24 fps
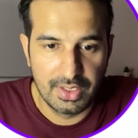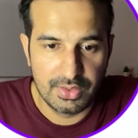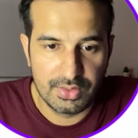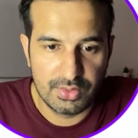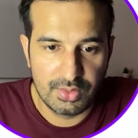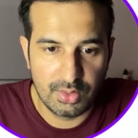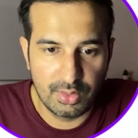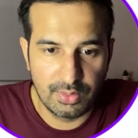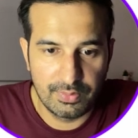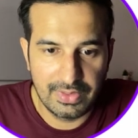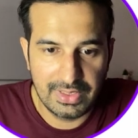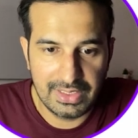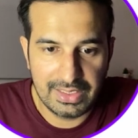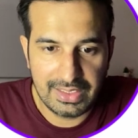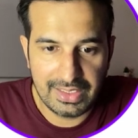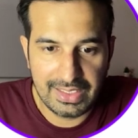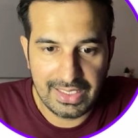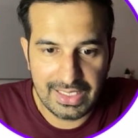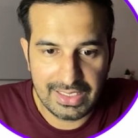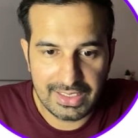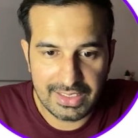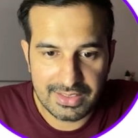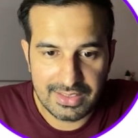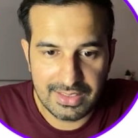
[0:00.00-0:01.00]
so we'll
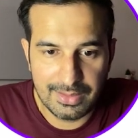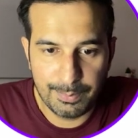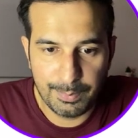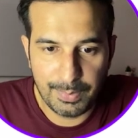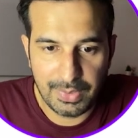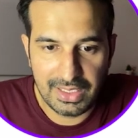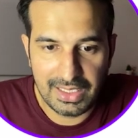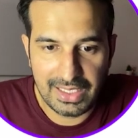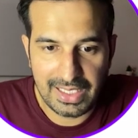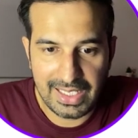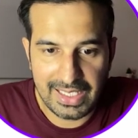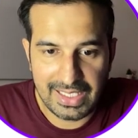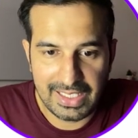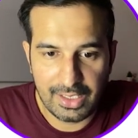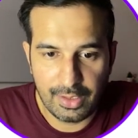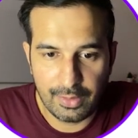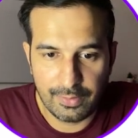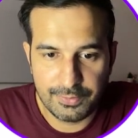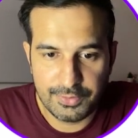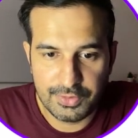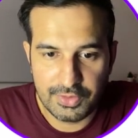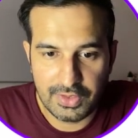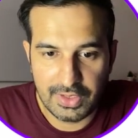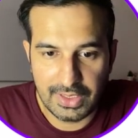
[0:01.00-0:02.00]
create a simple array
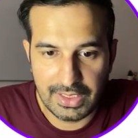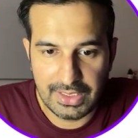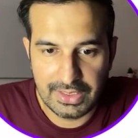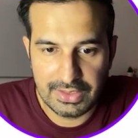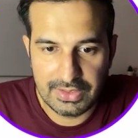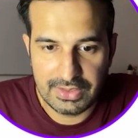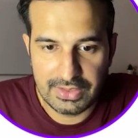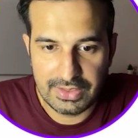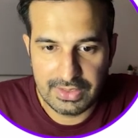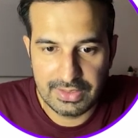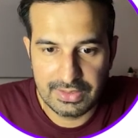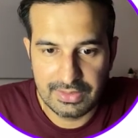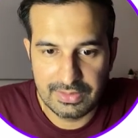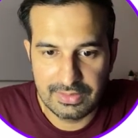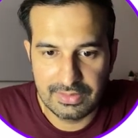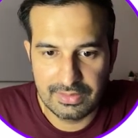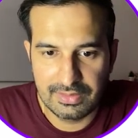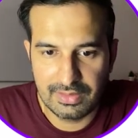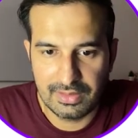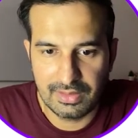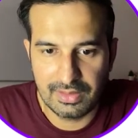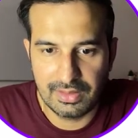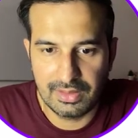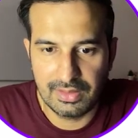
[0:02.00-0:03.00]
of strings.
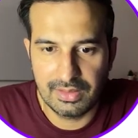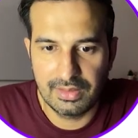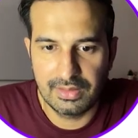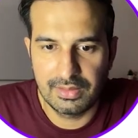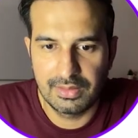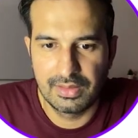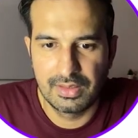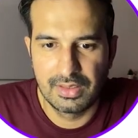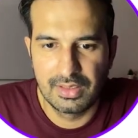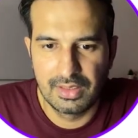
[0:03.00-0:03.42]
Uh,